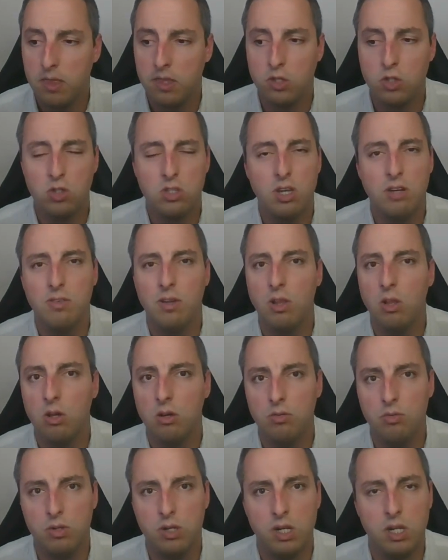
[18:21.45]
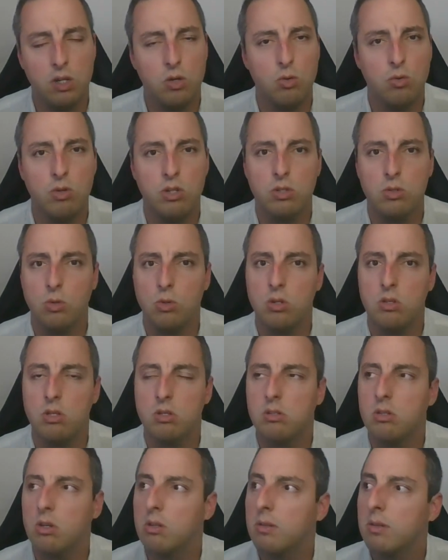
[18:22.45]
They just have a lot of really good
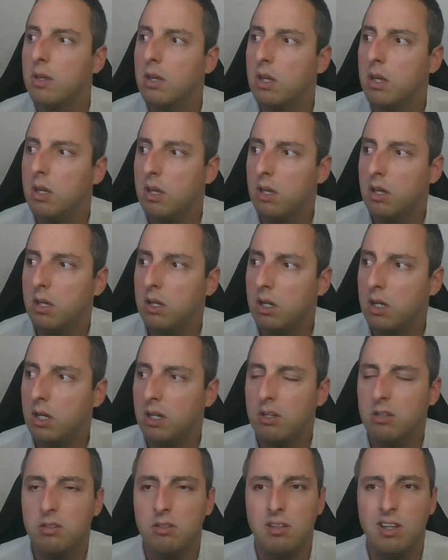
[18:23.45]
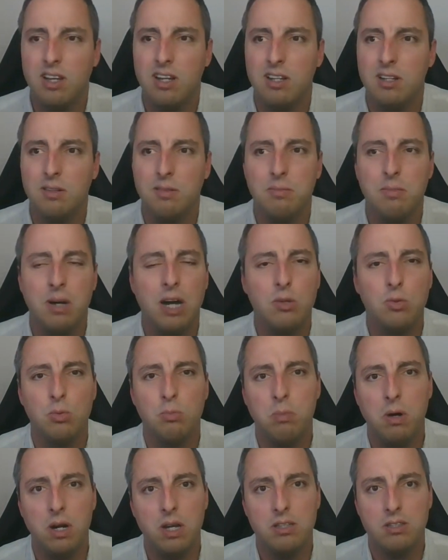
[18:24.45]
resources on how
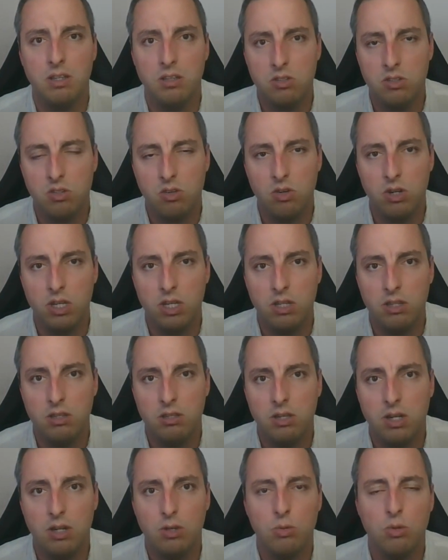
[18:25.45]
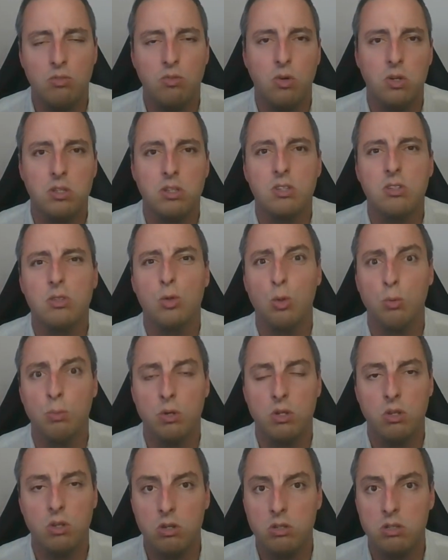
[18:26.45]
to buy sunscreen, how to avoid these
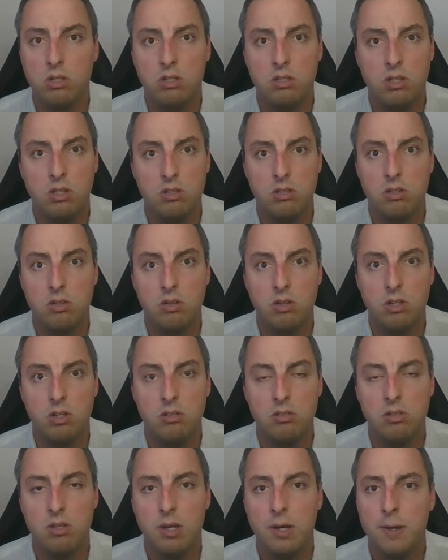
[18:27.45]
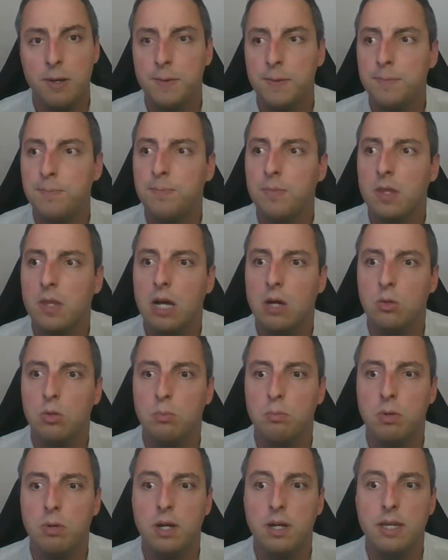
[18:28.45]
super toxic sunscreens, how
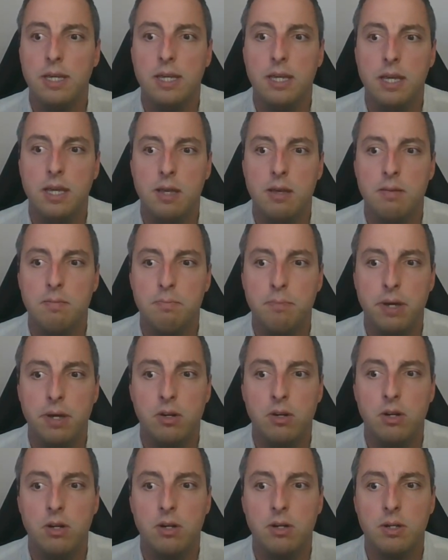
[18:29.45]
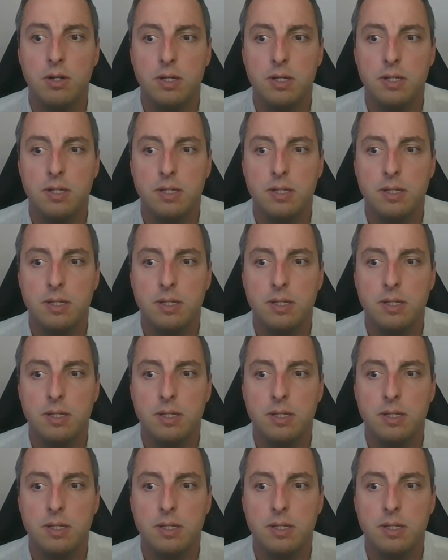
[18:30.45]
to buy better